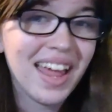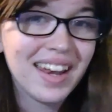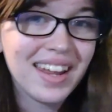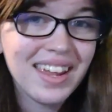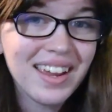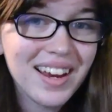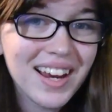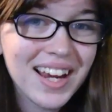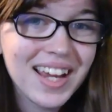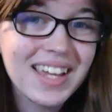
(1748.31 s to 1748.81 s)
and
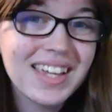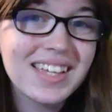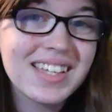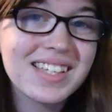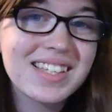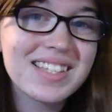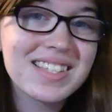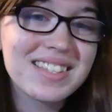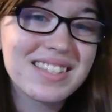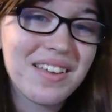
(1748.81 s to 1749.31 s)
here
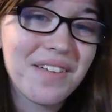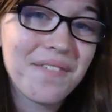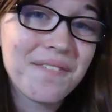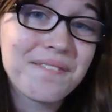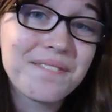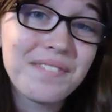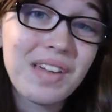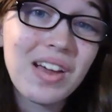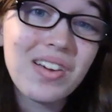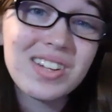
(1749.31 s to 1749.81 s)
is
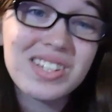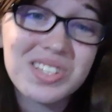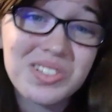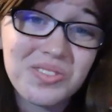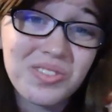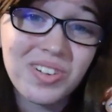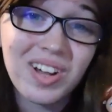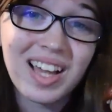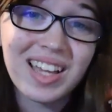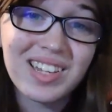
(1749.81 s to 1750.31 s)
Fairy
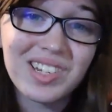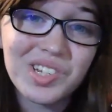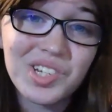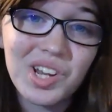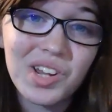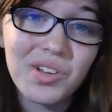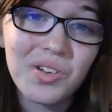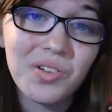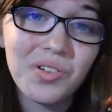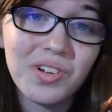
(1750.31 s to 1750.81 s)
School
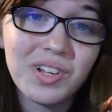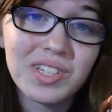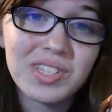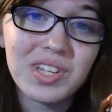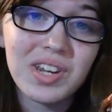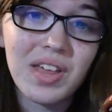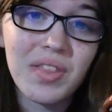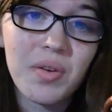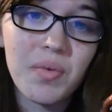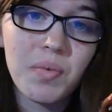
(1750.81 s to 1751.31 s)
Aisha, who is
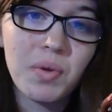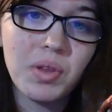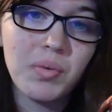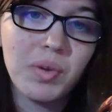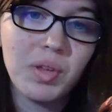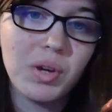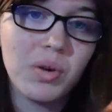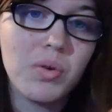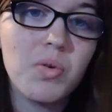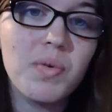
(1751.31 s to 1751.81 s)
another really,
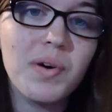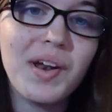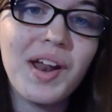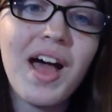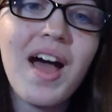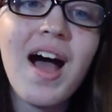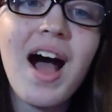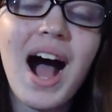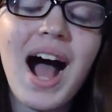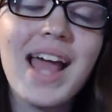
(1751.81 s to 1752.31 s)
really cool one.
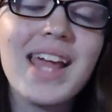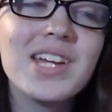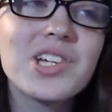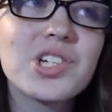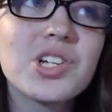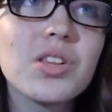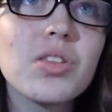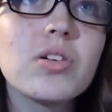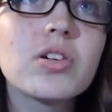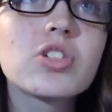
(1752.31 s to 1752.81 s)

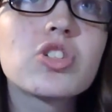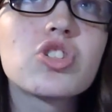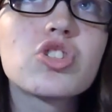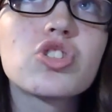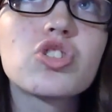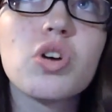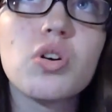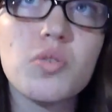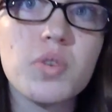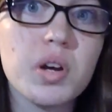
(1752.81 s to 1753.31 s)
Aisha looks
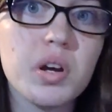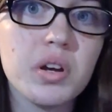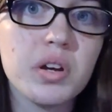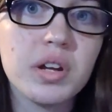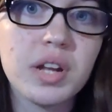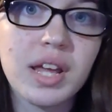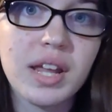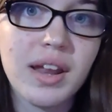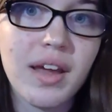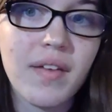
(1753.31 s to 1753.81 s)
so
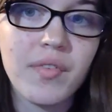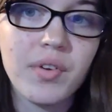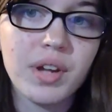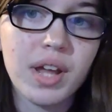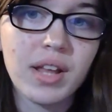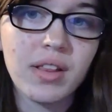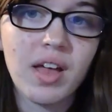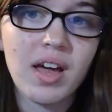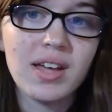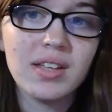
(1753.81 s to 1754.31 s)
good in
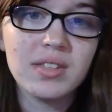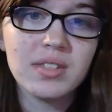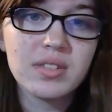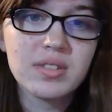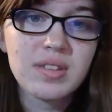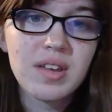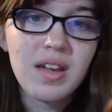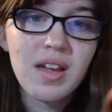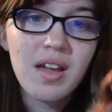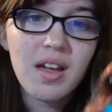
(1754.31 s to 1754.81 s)
everyday
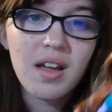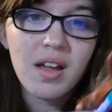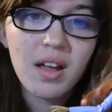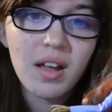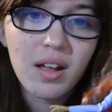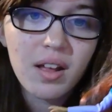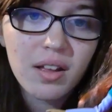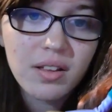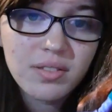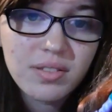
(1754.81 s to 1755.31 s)
lines.
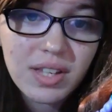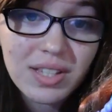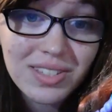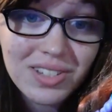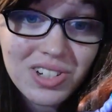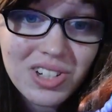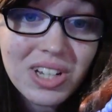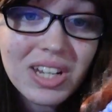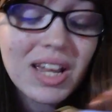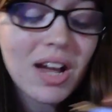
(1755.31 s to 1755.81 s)

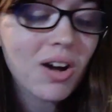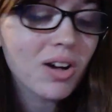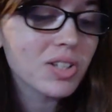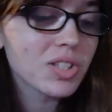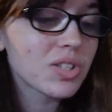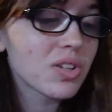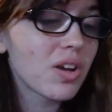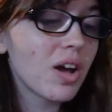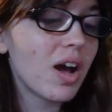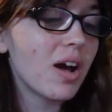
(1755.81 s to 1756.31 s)
Doesn't she?
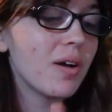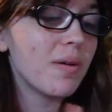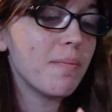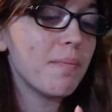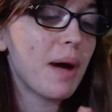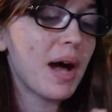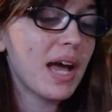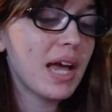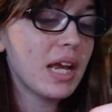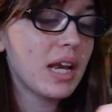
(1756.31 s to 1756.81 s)
Also, uh,
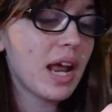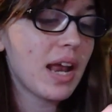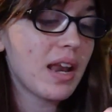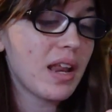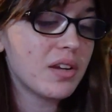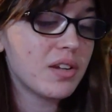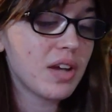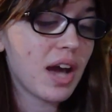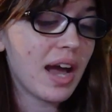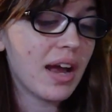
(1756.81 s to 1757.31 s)
mine, I
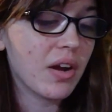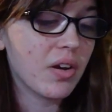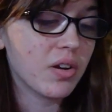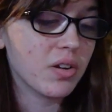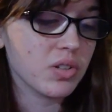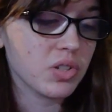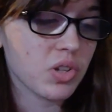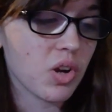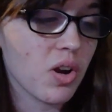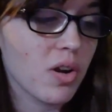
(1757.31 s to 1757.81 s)
need to iron
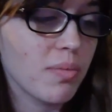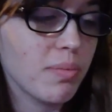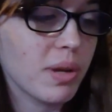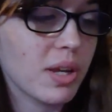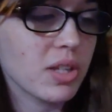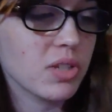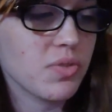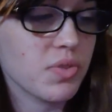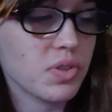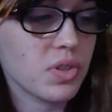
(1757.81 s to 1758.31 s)
her skirt
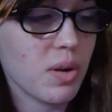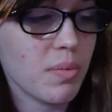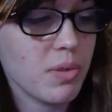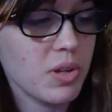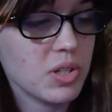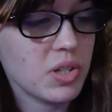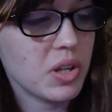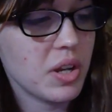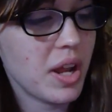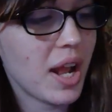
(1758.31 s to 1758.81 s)
because for some
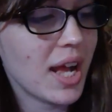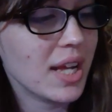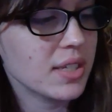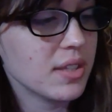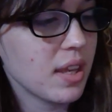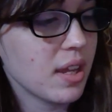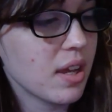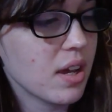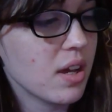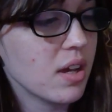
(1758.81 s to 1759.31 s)
reason it has
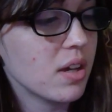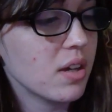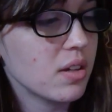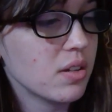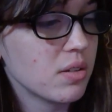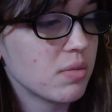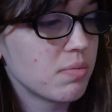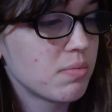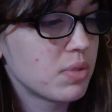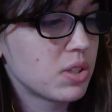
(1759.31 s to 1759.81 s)
like
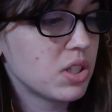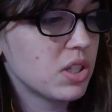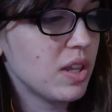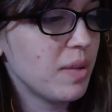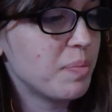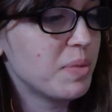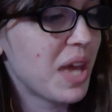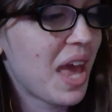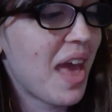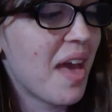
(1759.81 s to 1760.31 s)
a
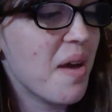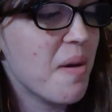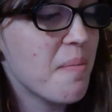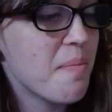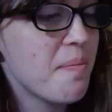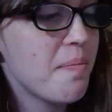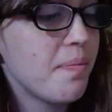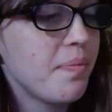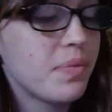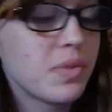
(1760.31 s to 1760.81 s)
slipped
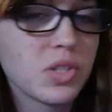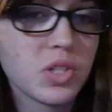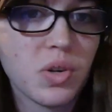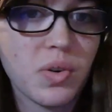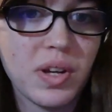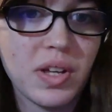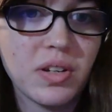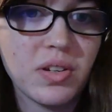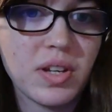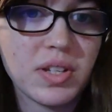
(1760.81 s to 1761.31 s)
hem, so
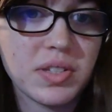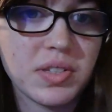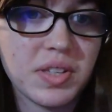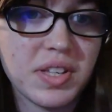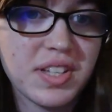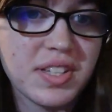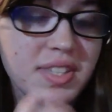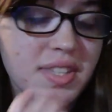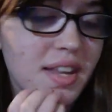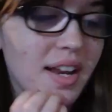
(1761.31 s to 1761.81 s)
it does
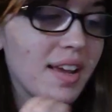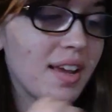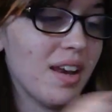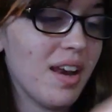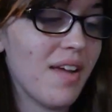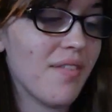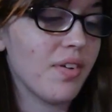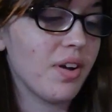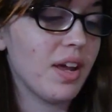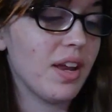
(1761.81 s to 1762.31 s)
this, and I can
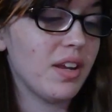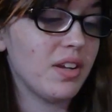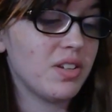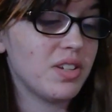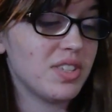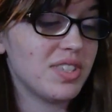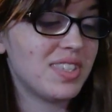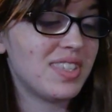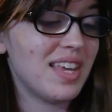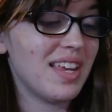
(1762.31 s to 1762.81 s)
never get it
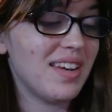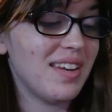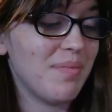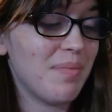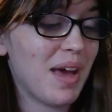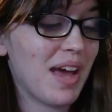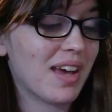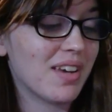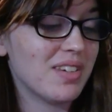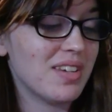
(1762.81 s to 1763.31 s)
to sit
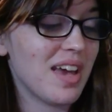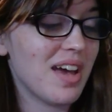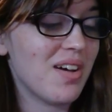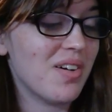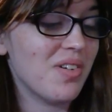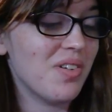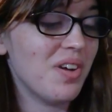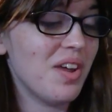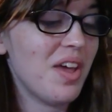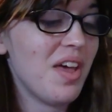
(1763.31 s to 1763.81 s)
back
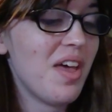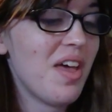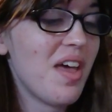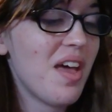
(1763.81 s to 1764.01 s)
down.